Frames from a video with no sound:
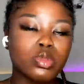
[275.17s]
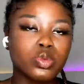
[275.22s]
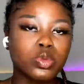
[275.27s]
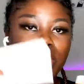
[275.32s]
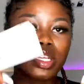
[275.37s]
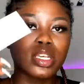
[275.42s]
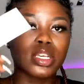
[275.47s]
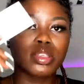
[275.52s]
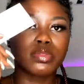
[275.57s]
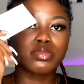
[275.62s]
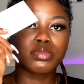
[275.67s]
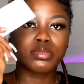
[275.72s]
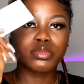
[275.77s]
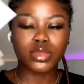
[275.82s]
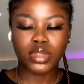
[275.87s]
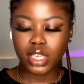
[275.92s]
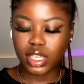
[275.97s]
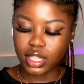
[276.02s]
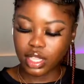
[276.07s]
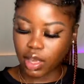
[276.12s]
with it.
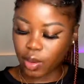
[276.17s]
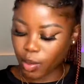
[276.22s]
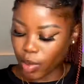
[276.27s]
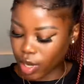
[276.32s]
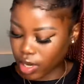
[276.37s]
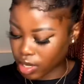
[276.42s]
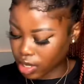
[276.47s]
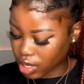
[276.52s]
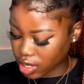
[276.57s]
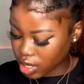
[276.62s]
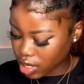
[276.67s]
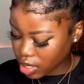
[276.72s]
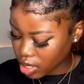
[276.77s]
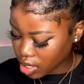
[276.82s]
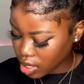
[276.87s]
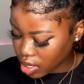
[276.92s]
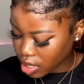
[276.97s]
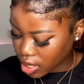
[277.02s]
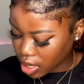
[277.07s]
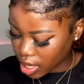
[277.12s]
They wanna,
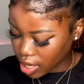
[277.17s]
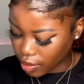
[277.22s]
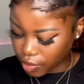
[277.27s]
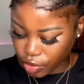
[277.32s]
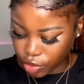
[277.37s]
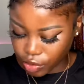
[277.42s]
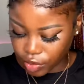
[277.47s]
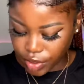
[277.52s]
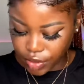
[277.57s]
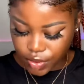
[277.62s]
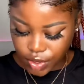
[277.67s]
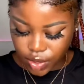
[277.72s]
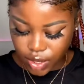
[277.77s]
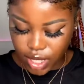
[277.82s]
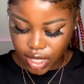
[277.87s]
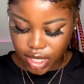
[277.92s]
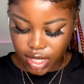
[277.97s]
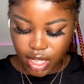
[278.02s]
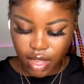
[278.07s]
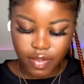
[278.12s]
like for reviews
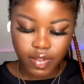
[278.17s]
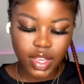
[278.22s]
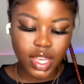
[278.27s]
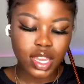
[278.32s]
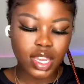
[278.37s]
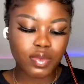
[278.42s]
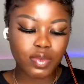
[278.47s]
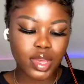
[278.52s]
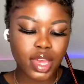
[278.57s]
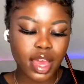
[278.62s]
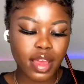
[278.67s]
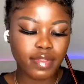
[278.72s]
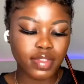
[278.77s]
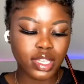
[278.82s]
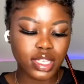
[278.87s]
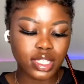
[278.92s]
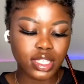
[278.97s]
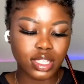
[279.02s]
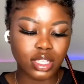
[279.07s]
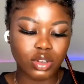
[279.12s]
and stuff. And we have
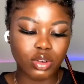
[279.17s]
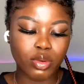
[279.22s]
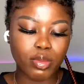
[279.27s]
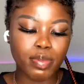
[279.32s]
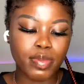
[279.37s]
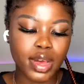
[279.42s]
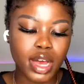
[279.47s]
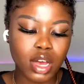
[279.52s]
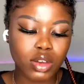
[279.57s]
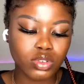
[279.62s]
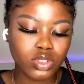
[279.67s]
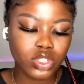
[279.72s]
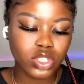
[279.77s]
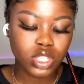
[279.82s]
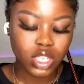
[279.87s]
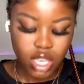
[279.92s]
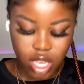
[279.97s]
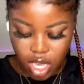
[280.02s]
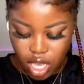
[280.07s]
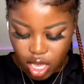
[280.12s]
this little pouch
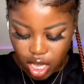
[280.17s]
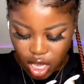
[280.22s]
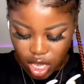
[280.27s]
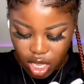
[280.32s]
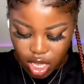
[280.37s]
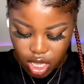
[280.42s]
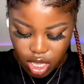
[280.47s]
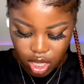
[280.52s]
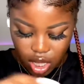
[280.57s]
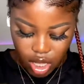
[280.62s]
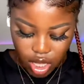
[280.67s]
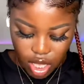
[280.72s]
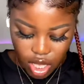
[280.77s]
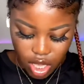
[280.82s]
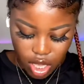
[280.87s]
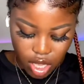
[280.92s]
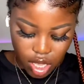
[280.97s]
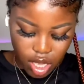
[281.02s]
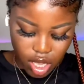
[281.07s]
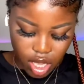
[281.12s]

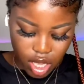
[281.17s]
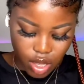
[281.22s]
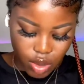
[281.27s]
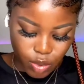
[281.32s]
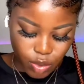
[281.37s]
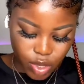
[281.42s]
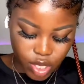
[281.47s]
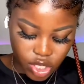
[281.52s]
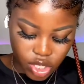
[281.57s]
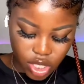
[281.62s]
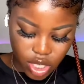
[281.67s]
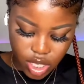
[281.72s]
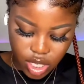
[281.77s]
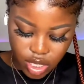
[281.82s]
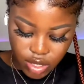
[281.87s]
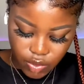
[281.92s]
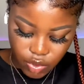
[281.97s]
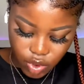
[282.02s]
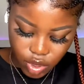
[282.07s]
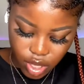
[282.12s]
thing, which is
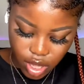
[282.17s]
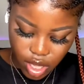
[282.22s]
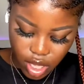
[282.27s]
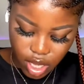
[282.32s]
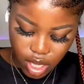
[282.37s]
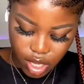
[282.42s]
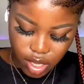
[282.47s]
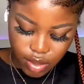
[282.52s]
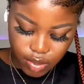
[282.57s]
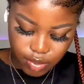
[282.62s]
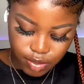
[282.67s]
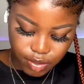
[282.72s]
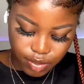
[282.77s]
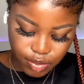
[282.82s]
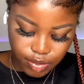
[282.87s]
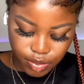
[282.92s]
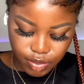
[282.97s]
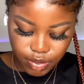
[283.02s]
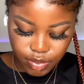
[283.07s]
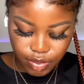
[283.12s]
for the
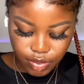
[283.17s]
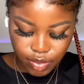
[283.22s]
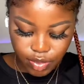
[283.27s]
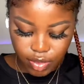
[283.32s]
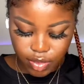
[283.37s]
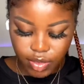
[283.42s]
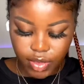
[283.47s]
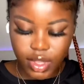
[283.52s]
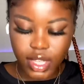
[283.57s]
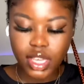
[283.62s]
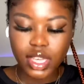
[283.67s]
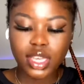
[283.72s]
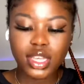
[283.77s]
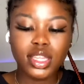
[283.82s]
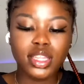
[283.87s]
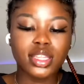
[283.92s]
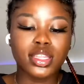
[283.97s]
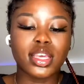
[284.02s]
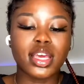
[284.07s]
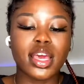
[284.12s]

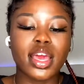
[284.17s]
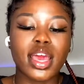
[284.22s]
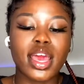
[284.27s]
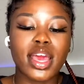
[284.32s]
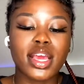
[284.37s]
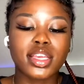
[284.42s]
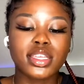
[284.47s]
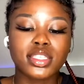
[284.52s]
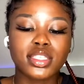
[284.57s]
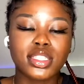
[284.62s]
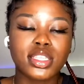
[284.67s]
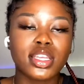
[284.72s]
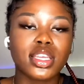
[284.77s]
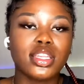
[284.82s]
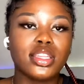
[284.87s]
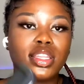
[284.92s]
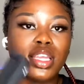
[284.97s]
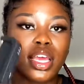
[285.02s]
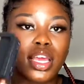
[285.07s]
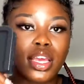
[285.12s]
XD
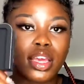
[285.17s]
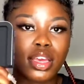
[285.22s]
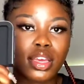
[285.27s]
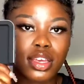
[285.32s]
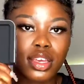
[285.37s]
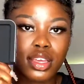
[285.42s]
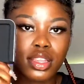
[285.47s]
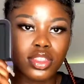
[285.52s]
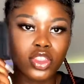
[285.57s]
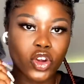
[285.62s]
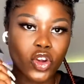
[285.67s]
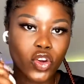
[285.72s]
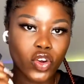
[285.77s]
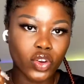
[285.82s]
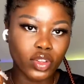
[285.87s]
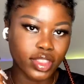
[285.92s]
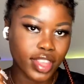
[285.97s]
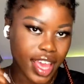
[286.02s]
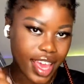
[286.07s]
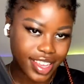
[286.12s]
thing,
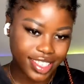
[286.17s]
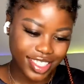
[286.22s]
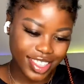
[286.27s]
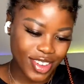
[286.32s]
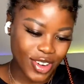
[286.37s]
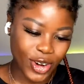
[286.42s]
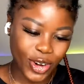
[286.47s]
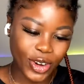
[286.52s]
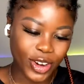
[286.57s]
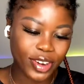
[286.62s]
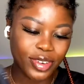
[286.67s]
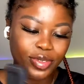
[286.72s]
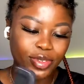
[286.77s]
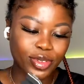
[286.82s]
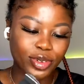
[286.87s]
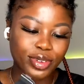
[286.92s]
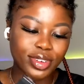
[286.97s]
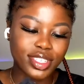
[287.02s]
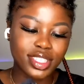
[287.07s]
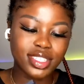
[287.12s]
the XD card, of
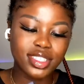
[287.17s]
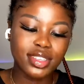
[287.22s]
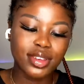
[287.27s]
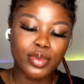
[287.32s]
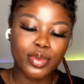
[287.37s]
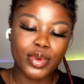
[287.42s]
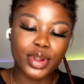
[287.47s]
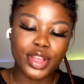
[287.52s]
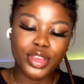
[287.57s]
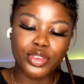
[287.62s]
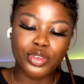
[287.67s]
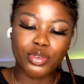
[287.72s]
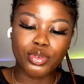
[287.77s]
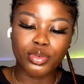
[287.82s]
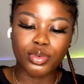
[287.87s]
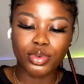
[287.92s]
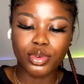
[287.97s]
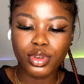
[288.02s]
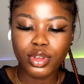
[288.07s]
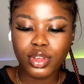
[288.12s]
course, where you